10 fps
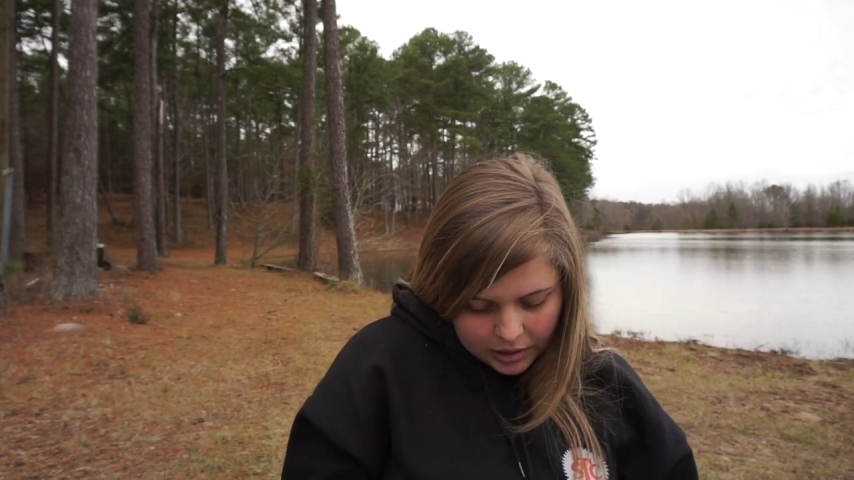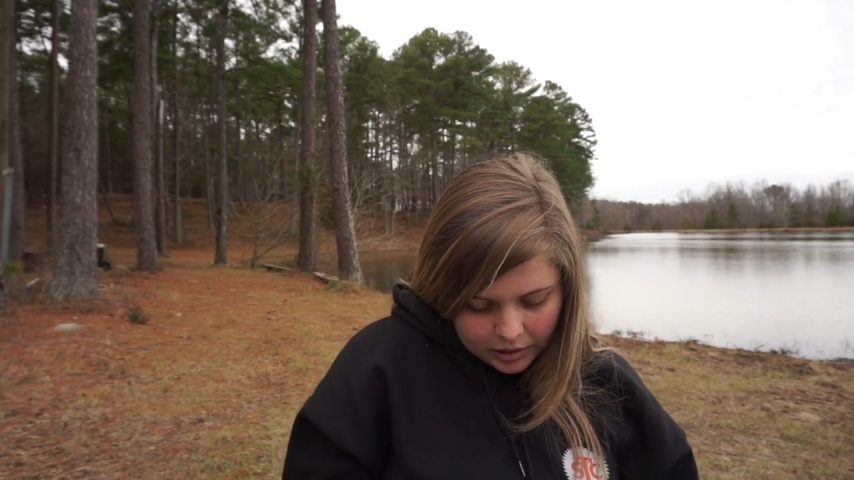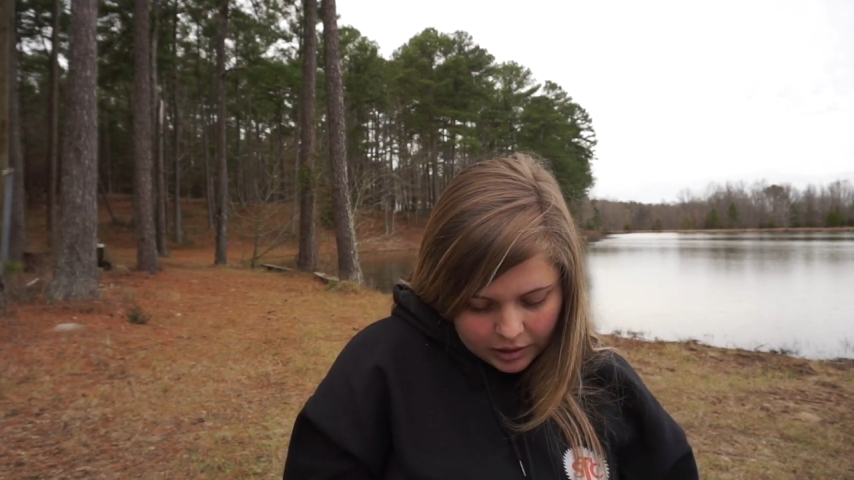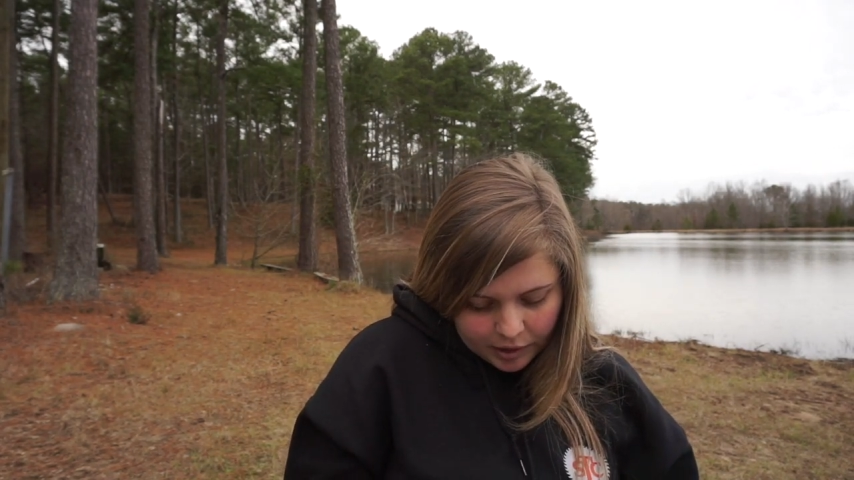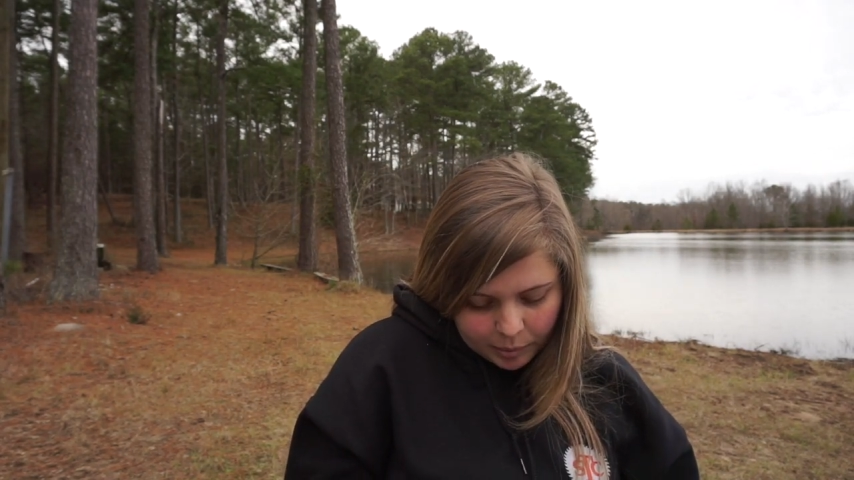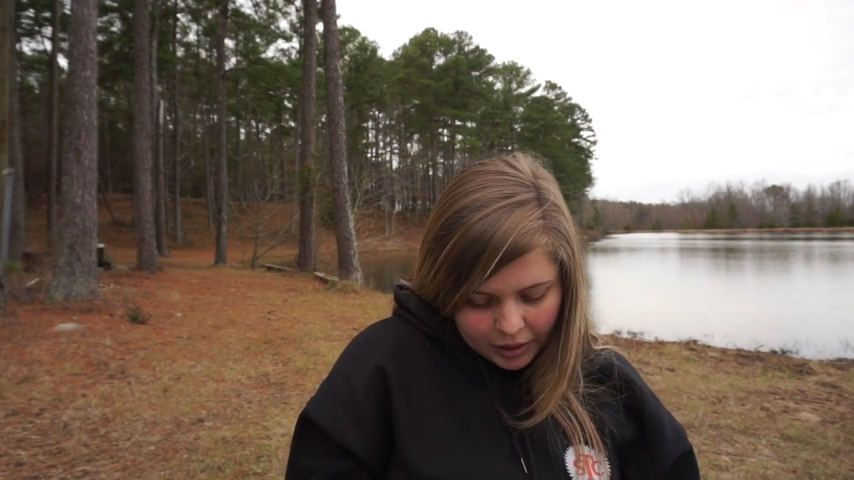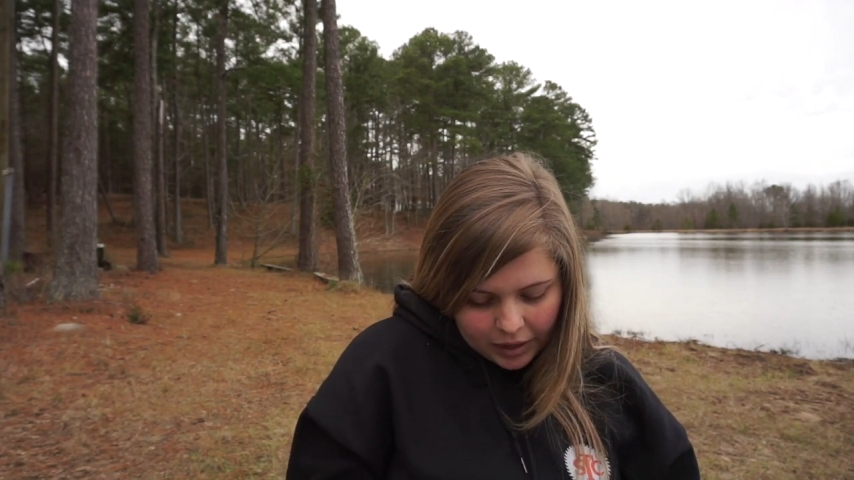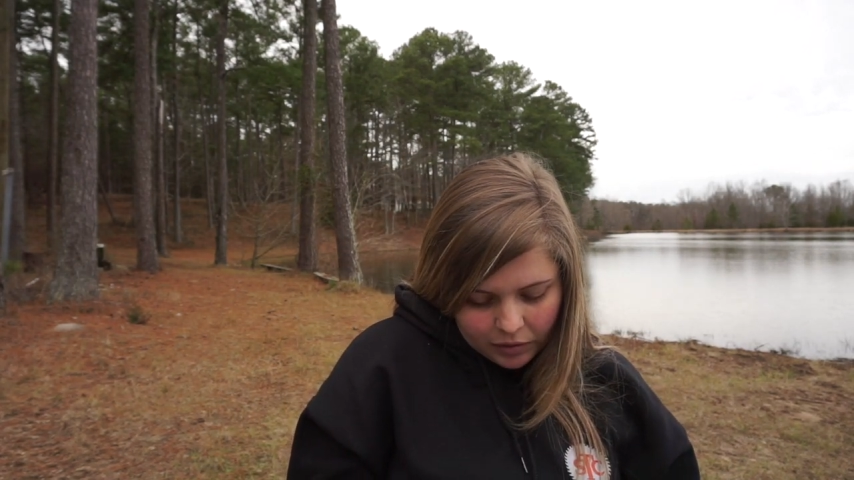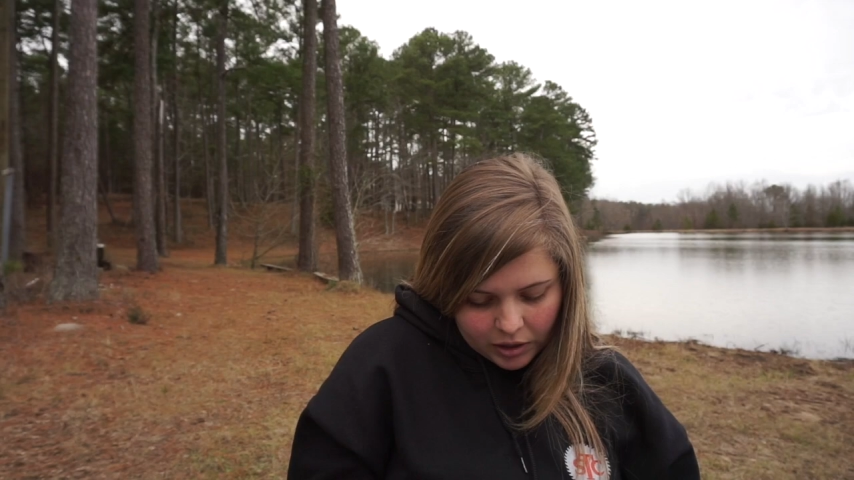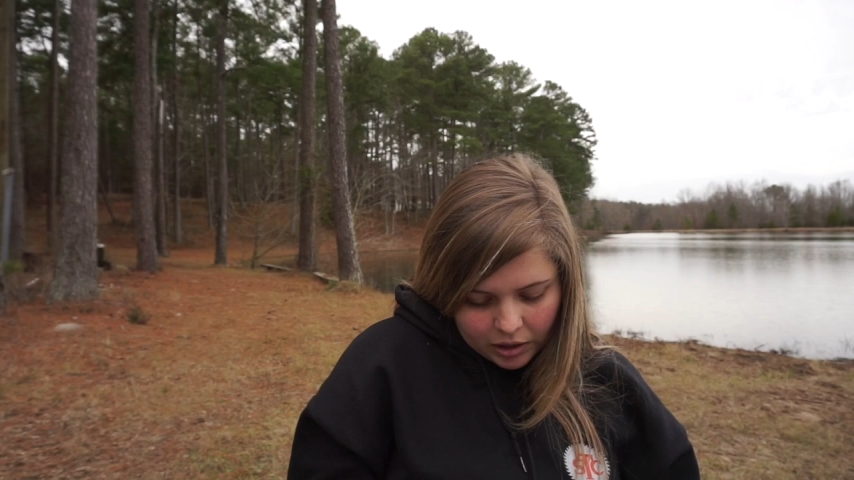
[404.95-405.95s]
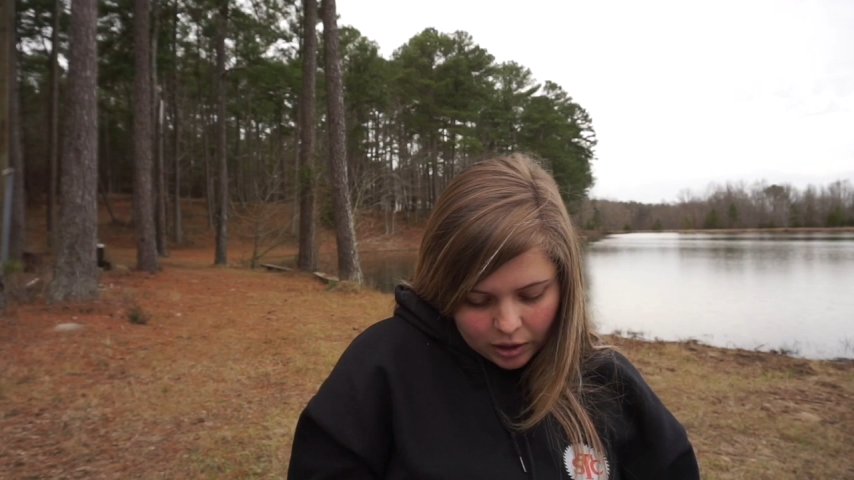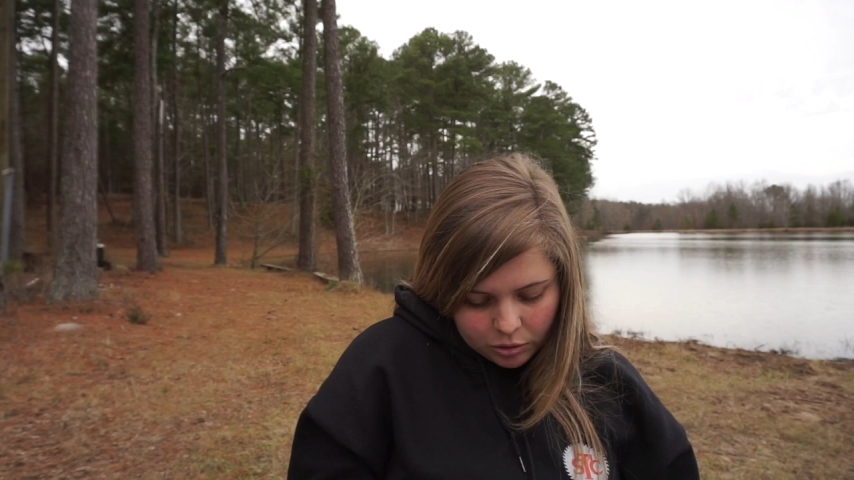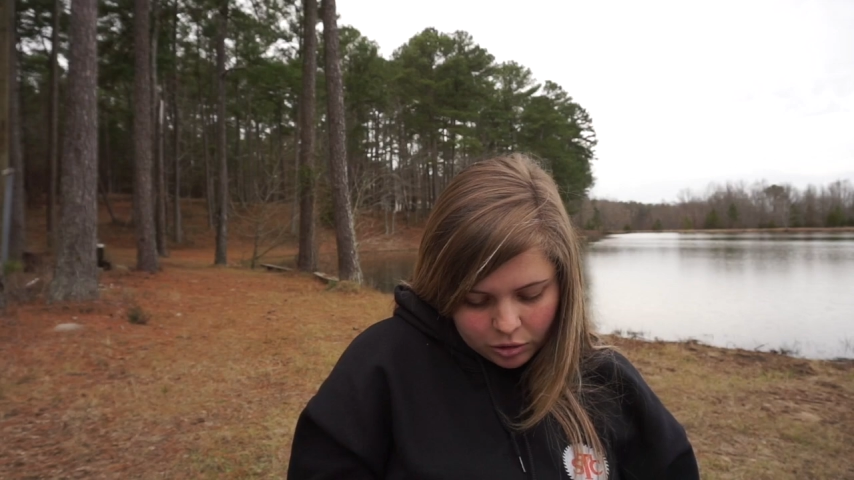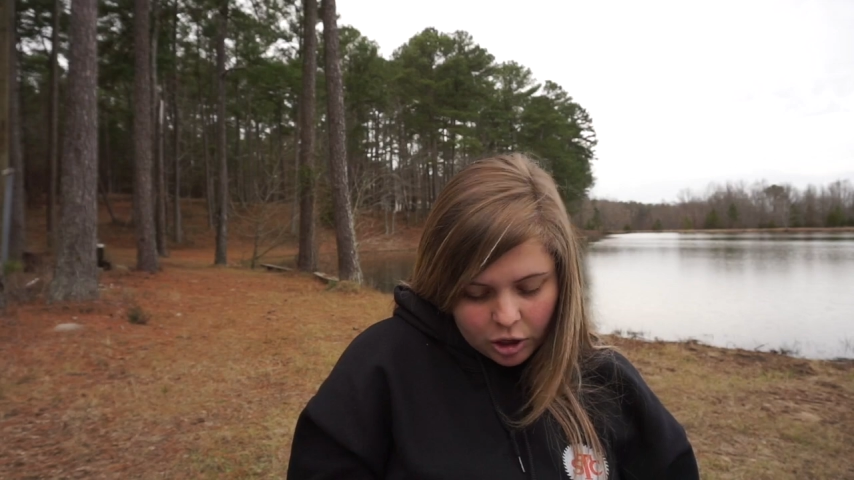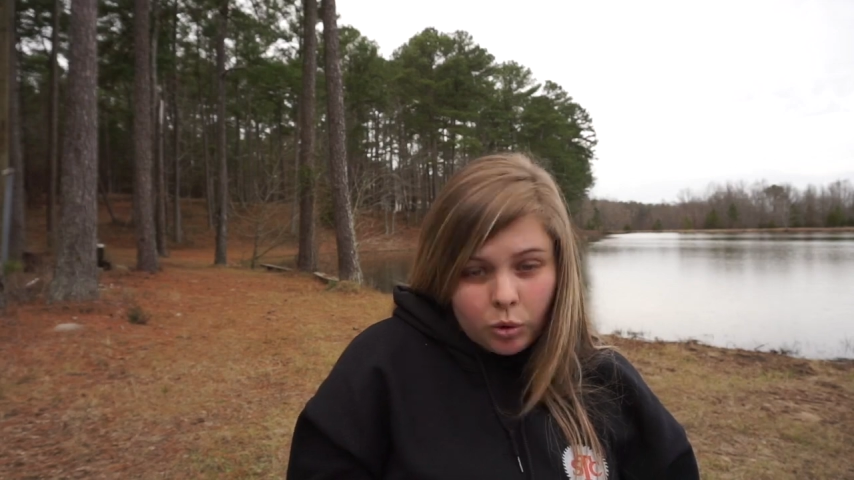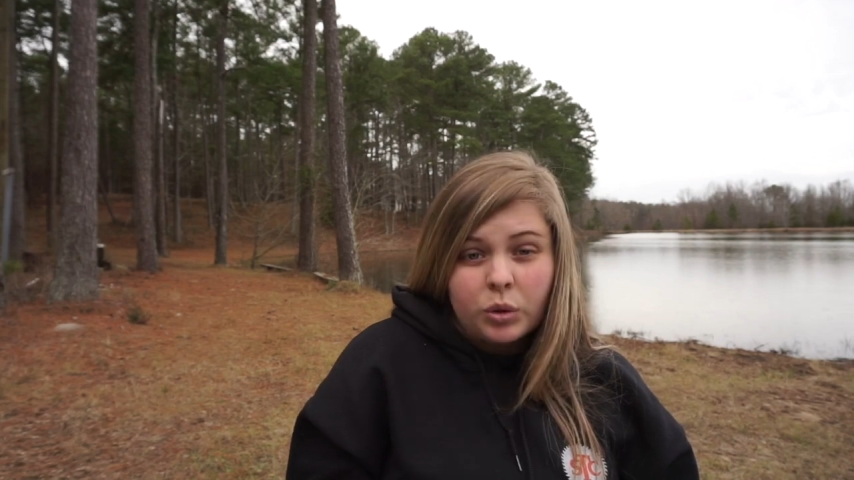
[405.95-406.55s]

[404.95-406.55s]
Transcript: KVD Ocho,